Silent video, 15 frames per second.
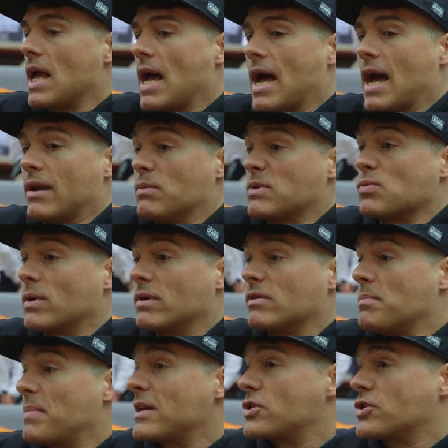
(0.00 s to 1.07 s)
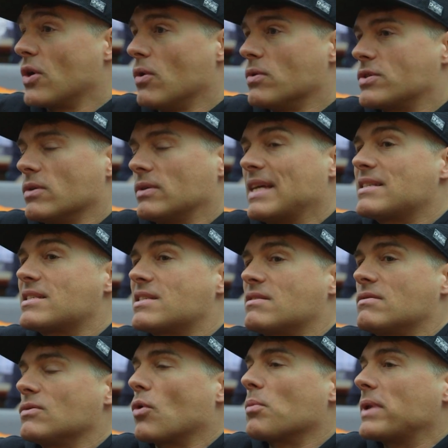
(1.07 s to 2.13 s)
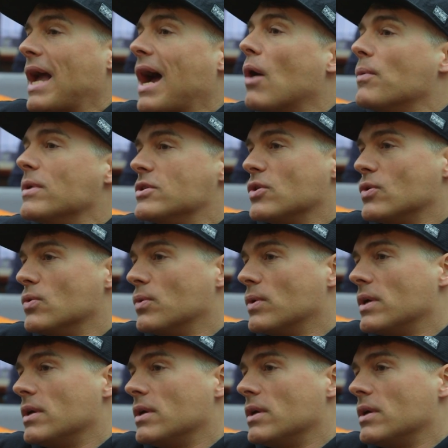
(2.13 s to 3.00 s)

and it was one of the best shows. So that's normally how we do.